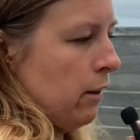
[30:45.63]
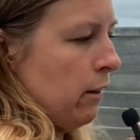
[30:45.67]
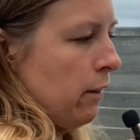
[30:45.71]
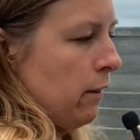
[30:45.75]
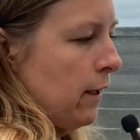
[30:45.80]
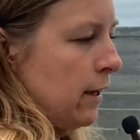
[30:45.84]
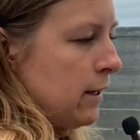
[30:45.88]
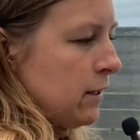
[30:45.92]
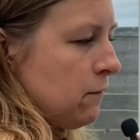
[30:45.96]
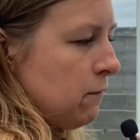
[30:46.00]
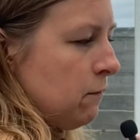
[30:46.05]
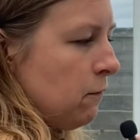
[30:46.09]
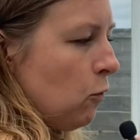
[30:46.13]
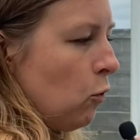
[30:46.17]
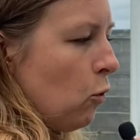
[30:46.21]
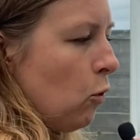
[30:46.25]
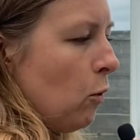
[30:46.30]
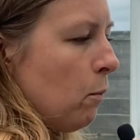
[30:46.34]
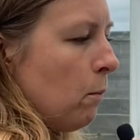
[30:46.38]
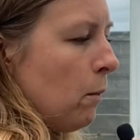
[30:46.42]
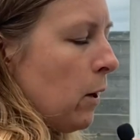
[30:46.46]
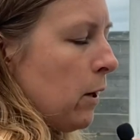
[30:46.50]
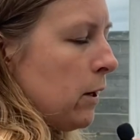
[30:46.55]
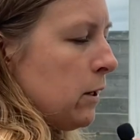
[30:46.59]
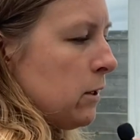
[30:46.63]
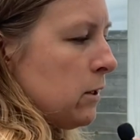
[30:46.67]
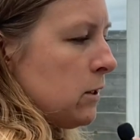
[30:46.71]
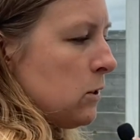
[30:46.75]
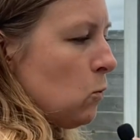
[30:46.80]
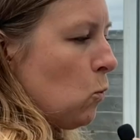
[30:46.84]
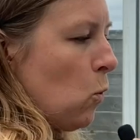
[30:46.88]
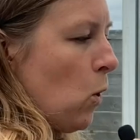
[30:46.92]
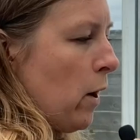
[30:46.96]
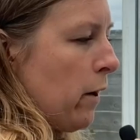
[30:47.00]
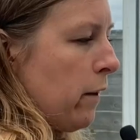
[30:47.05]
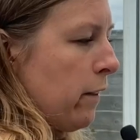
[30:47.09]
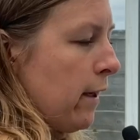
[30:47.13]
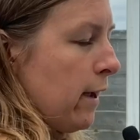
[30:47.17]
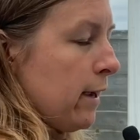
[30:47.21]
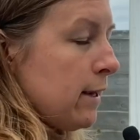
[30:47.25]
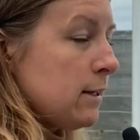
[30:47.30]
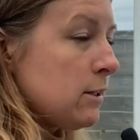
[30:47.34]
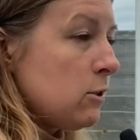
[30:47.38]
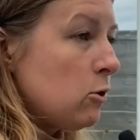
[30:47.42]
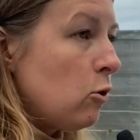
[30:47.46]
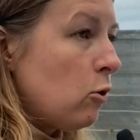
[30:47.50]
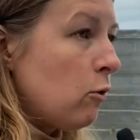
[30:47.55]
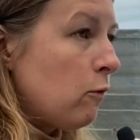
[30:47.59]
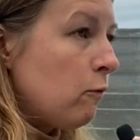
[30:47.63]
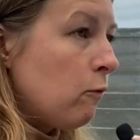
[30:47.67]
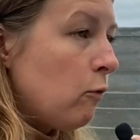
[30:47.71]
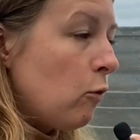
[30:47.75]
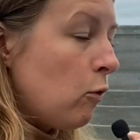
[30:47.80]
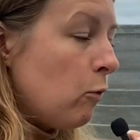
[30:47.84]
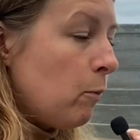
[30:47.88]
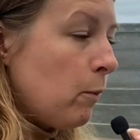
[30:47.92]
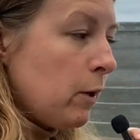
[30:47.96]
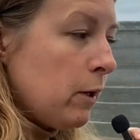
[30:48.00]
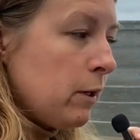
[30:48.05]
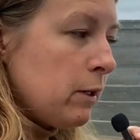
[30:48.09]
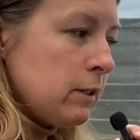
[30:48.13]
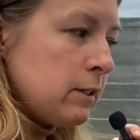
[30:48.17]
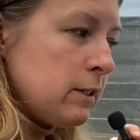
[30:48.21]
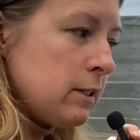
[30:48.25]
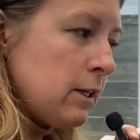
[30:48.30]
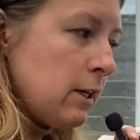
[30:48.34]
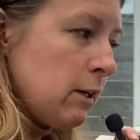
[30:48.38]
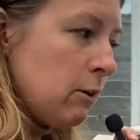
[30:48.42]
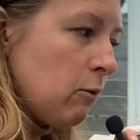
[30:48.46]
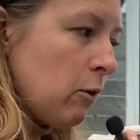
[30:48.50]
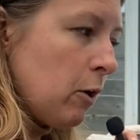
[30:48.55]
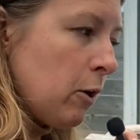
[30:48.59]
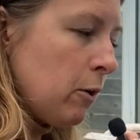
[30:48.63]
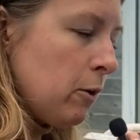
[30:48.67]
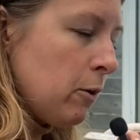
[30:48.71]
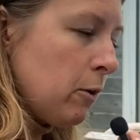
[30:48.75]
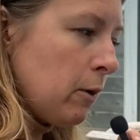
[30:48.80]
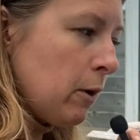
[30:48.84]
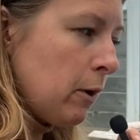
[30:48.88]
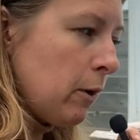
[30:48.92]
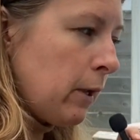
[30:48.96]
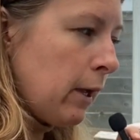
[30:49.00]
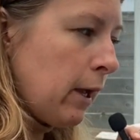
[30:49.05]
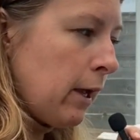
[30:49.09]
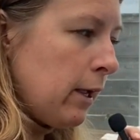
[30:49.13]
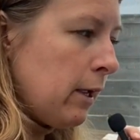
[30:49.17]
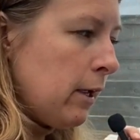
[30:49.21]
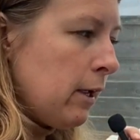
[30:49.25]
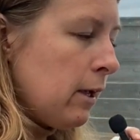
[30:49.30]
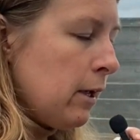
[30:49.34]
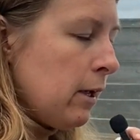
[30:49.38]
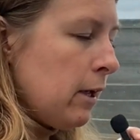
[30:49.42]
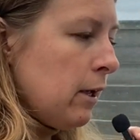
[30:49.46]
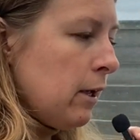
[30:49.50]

That's 4 minus 1. That is not 4 minus 0, okay?